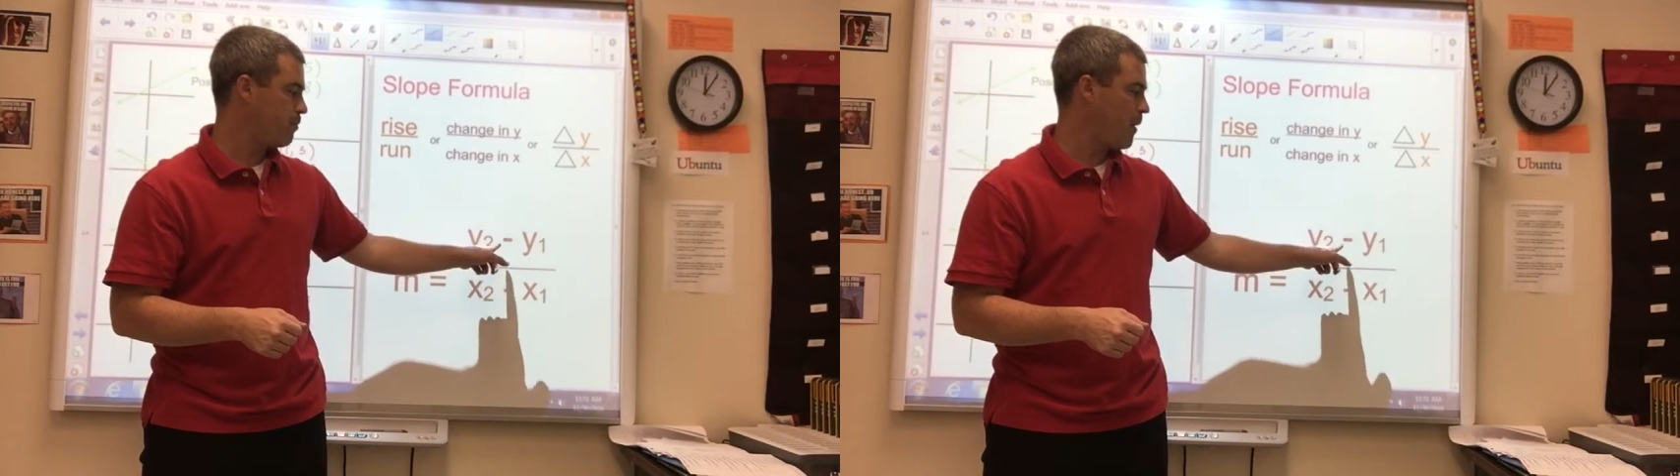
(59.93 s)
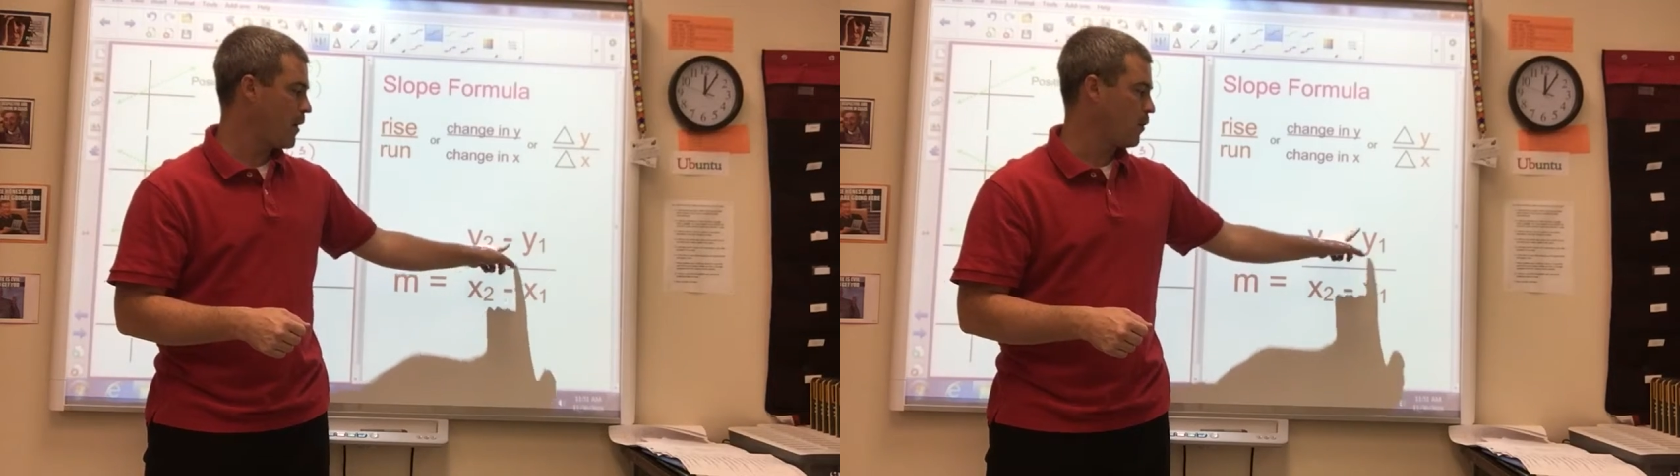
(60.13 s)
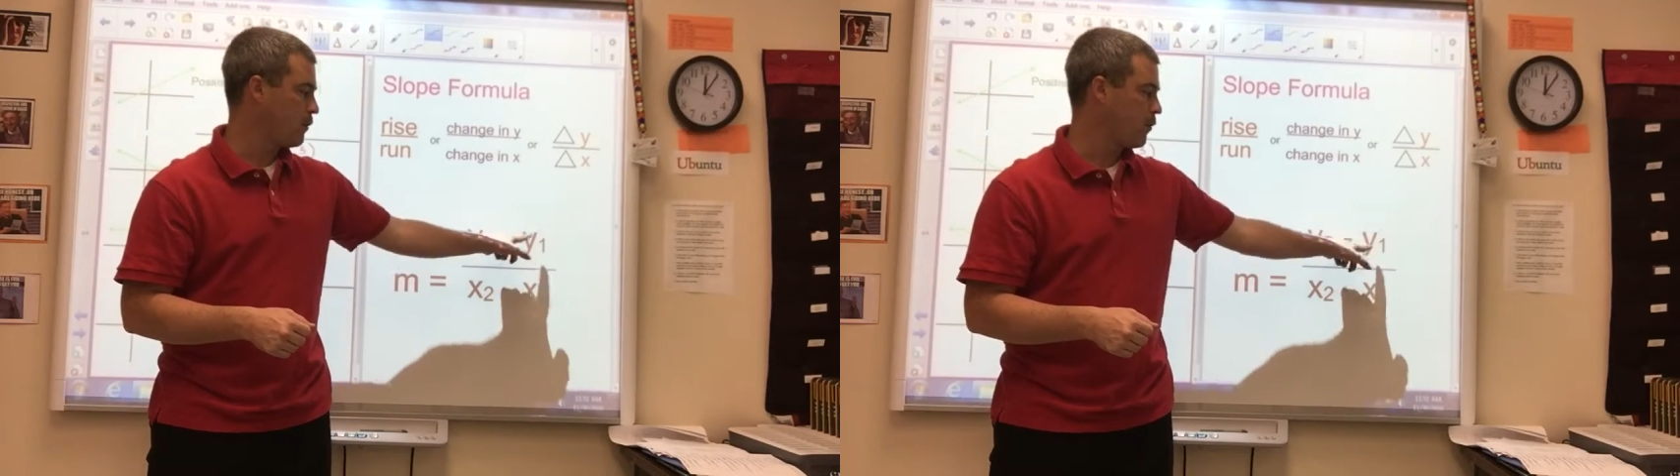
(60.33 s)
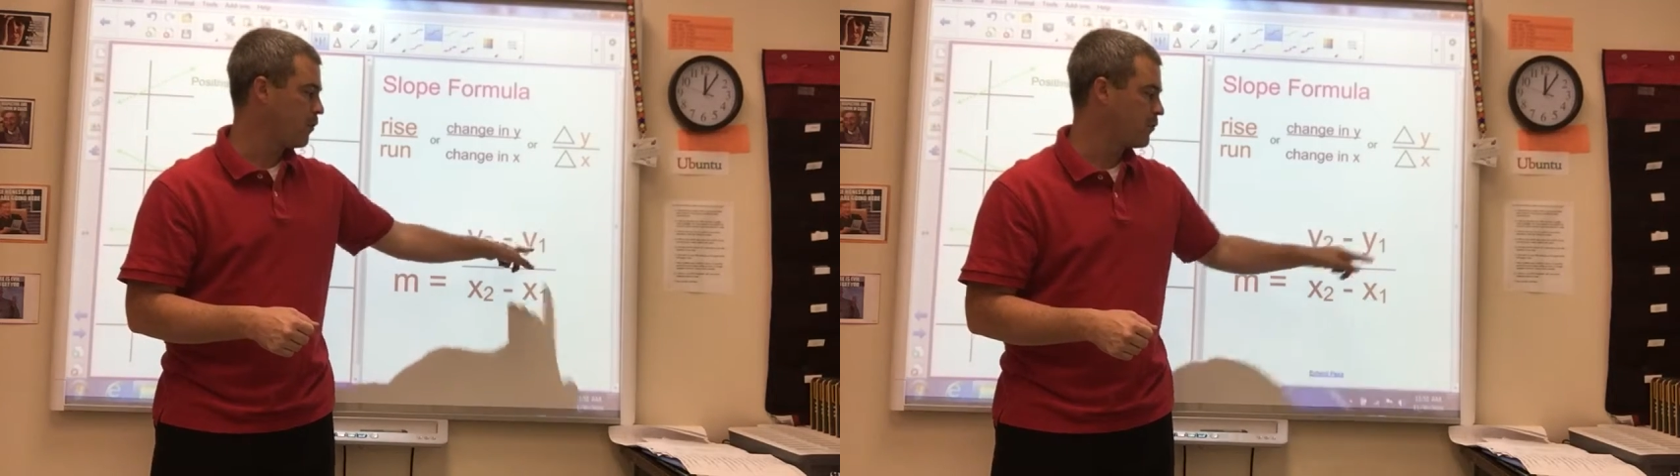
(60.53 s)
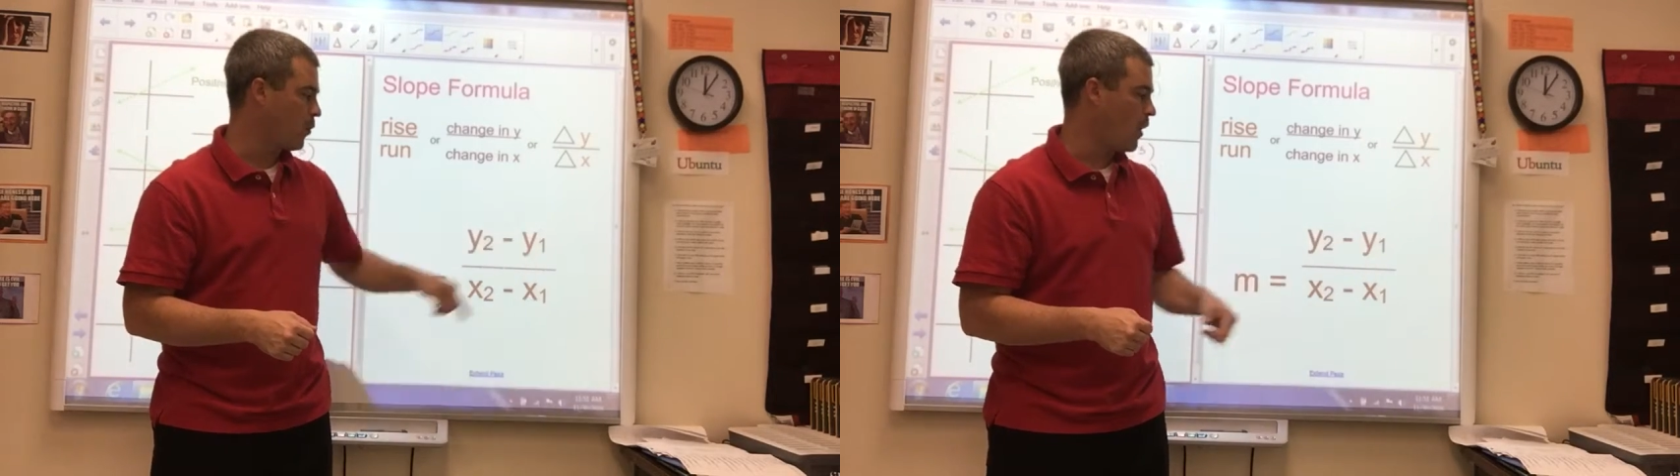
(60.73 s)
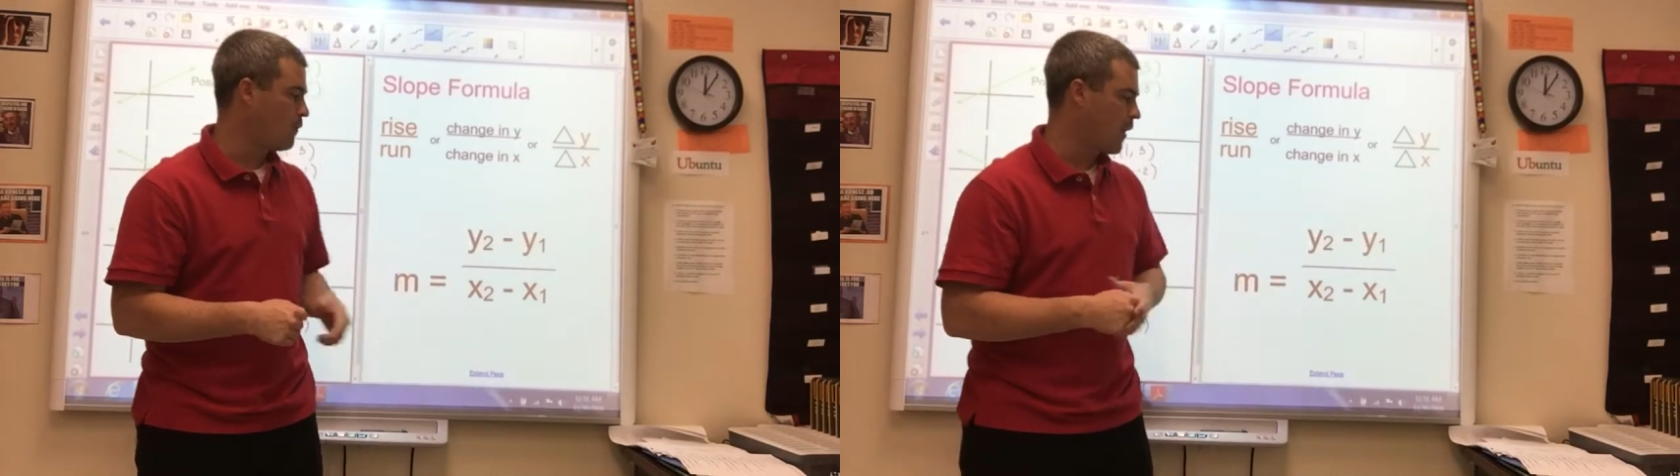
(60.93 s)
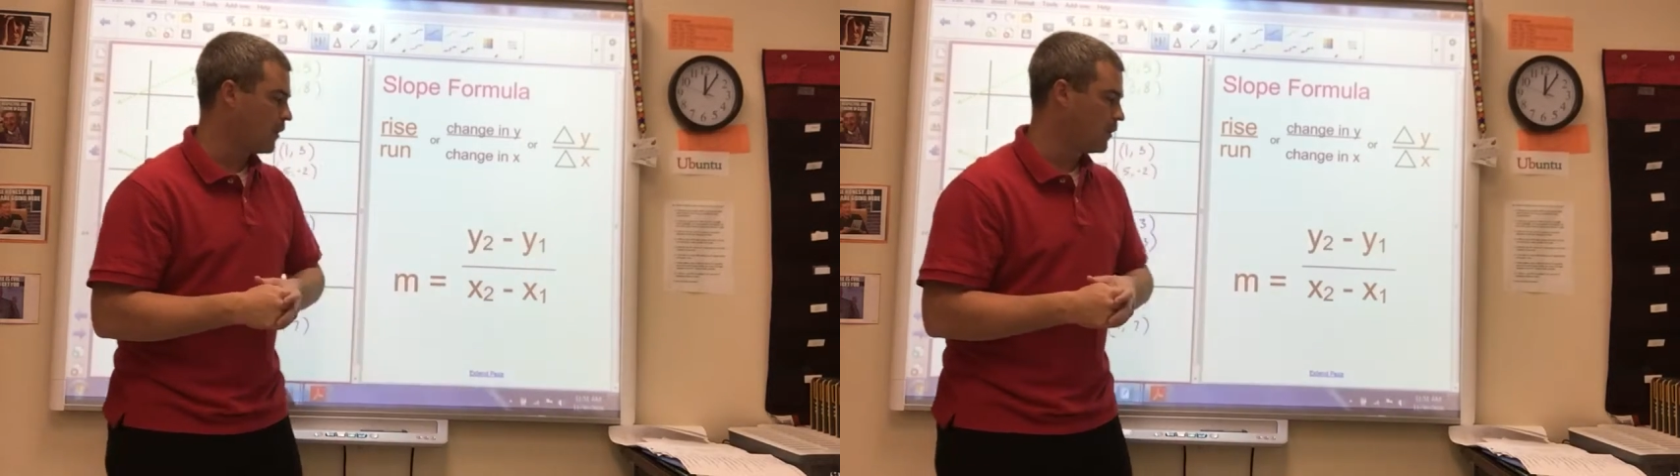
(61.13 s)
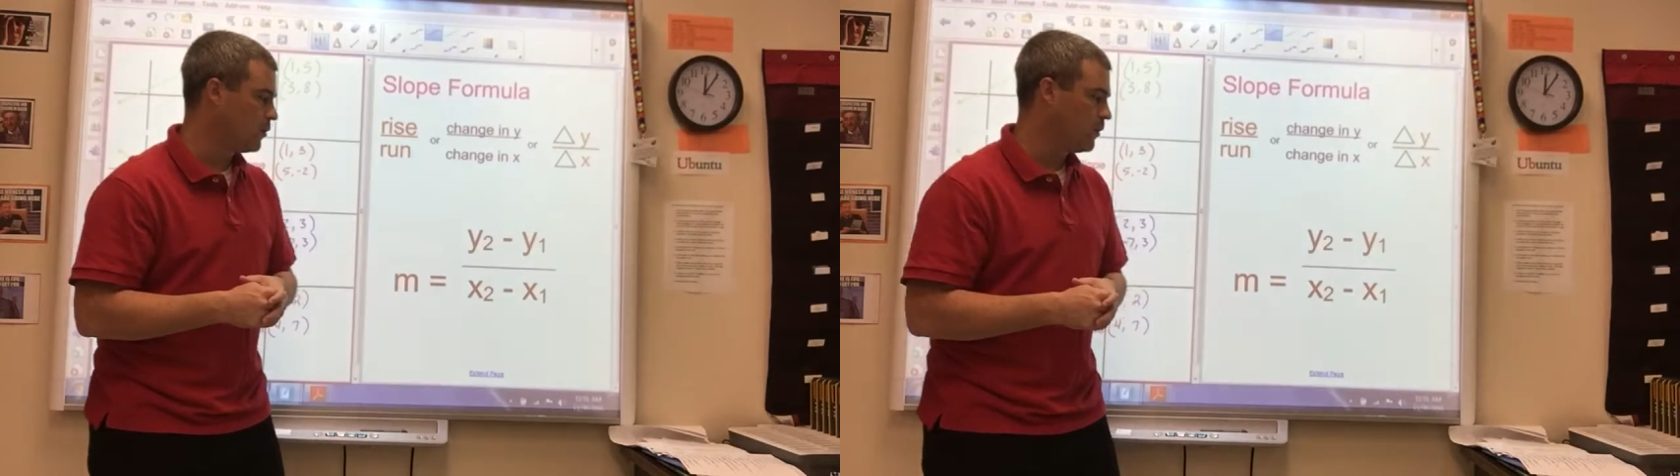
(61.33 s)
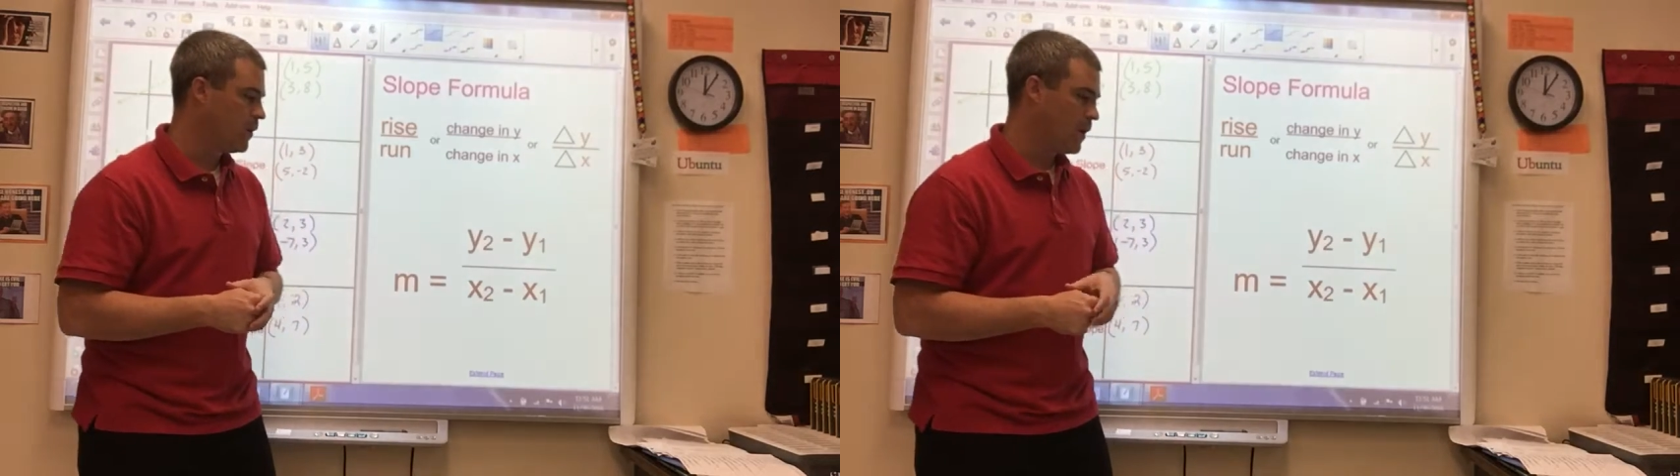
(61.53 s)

by your first y value,